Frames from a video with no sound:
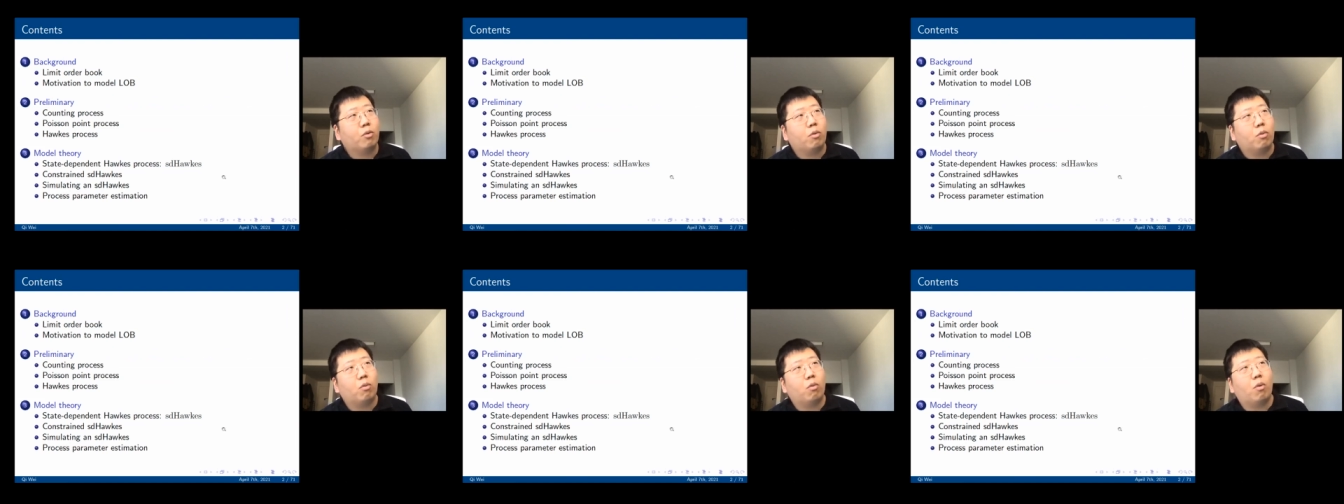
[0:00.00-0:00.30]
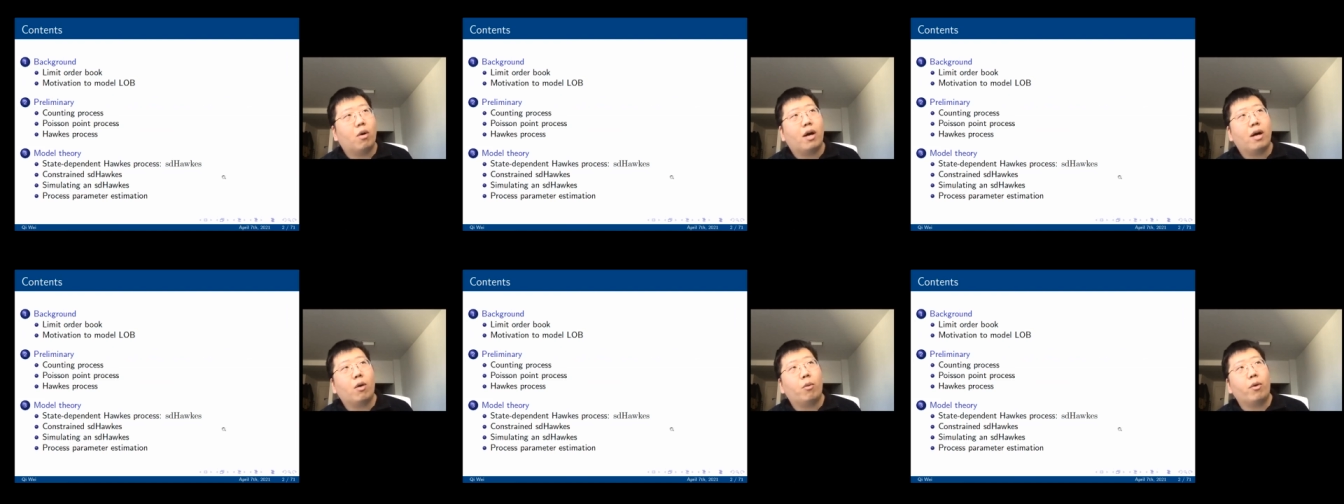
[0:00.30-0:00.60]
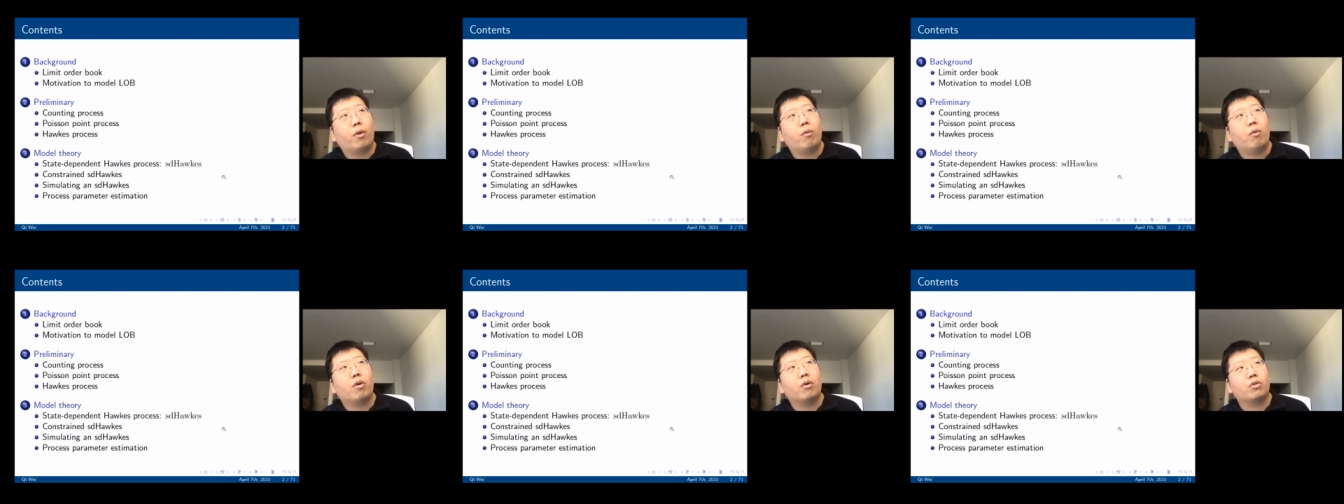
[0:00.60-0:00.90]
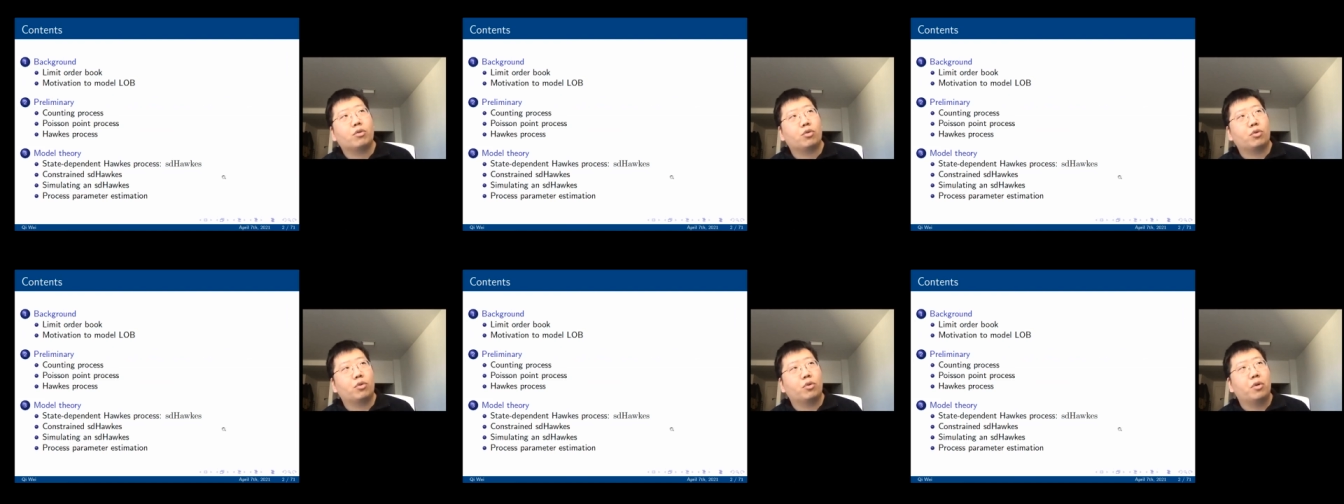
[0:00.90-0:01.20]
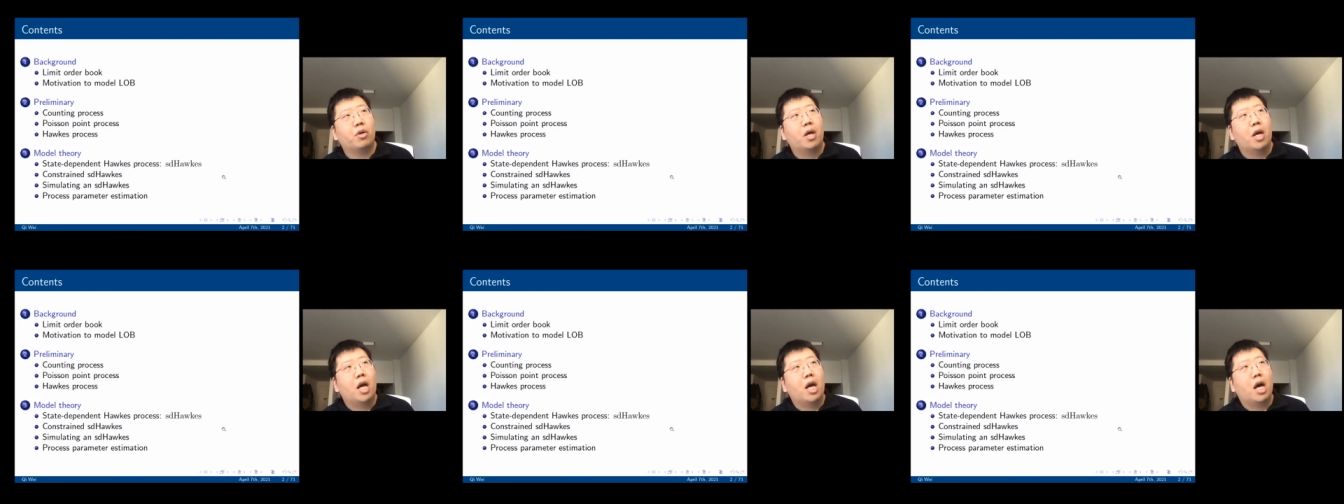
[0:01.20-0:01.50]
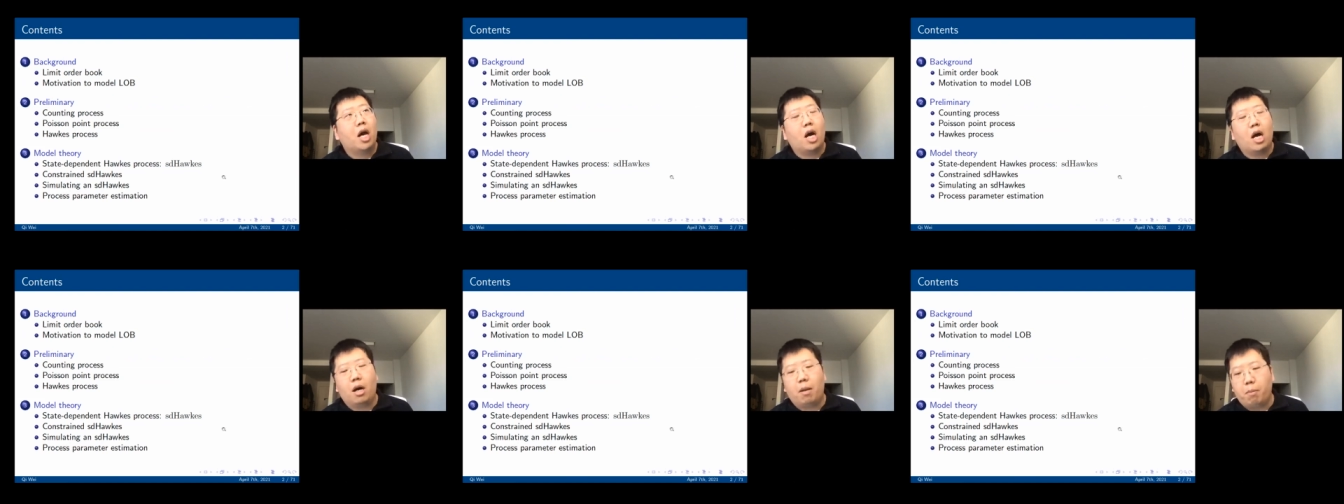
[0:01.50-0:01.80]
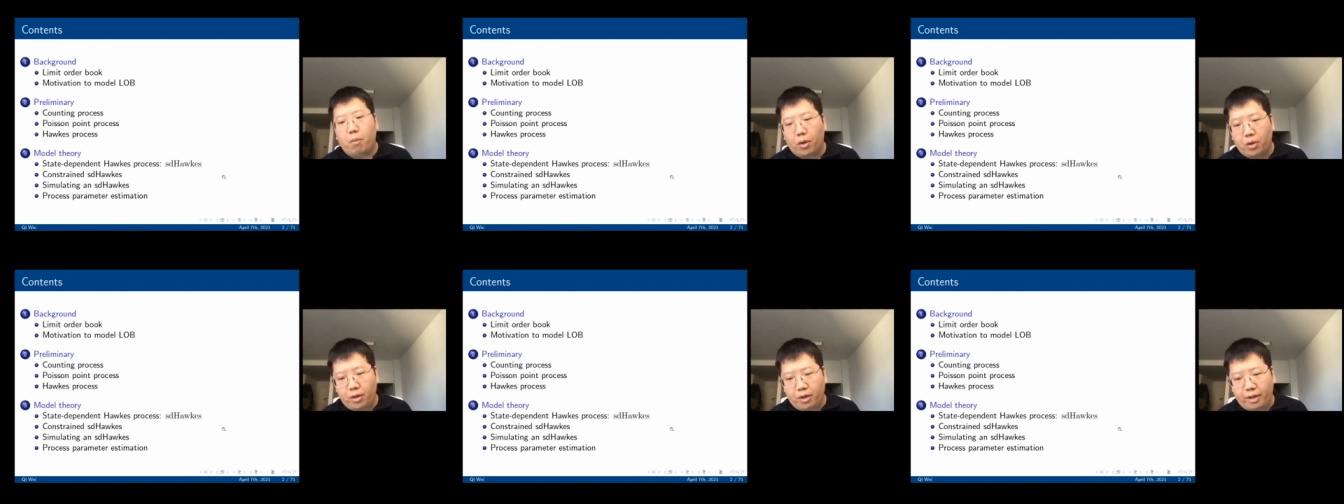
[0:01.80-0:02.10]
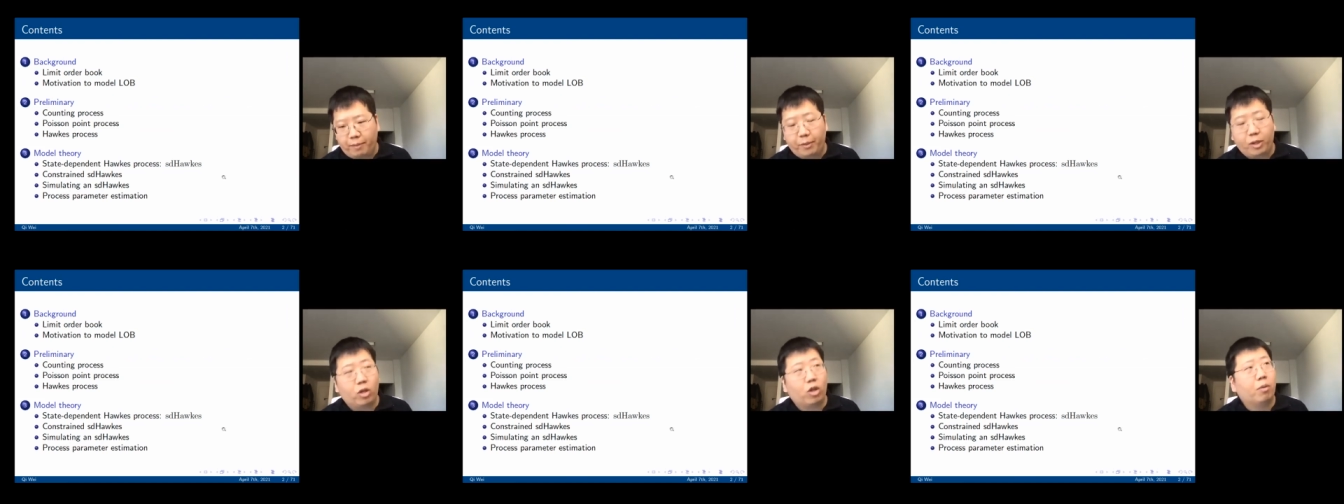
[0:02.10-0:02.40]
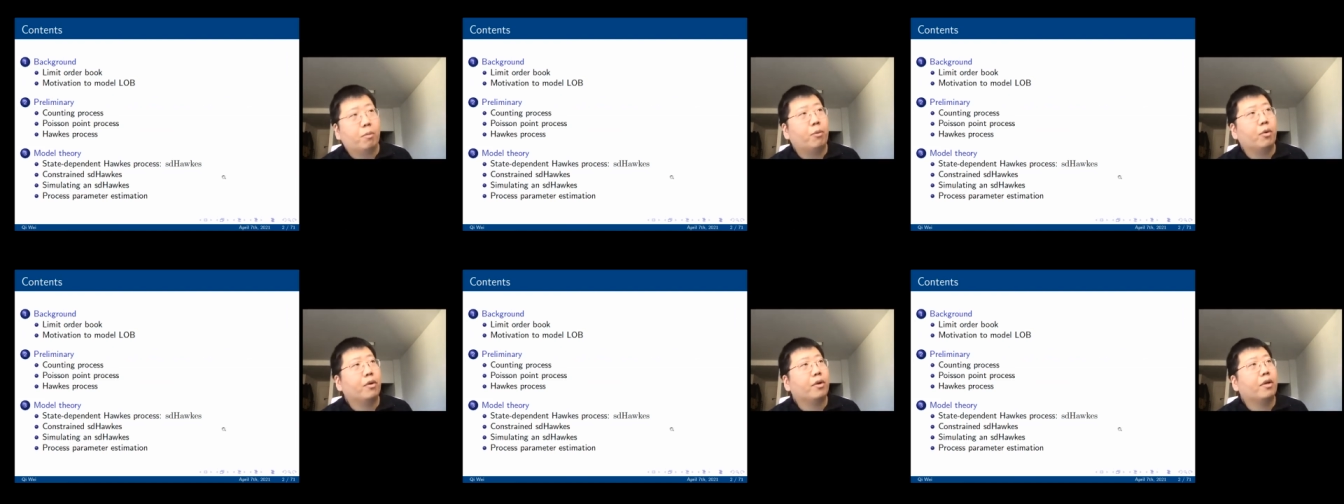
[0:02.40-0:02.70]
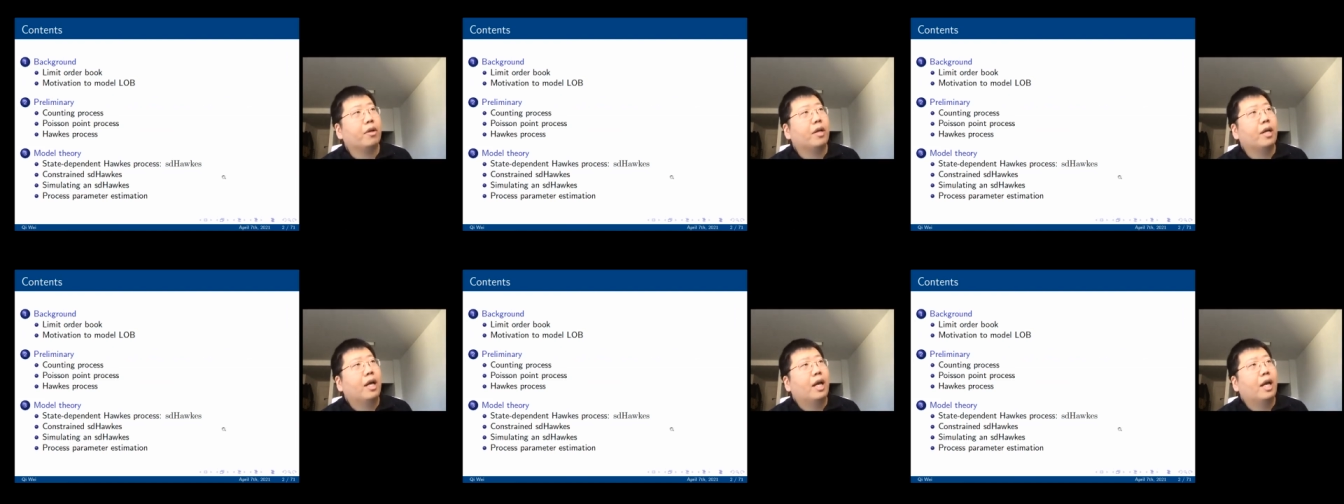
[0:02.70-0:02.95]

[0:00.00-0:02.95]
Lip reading: why we want to model a limit order book.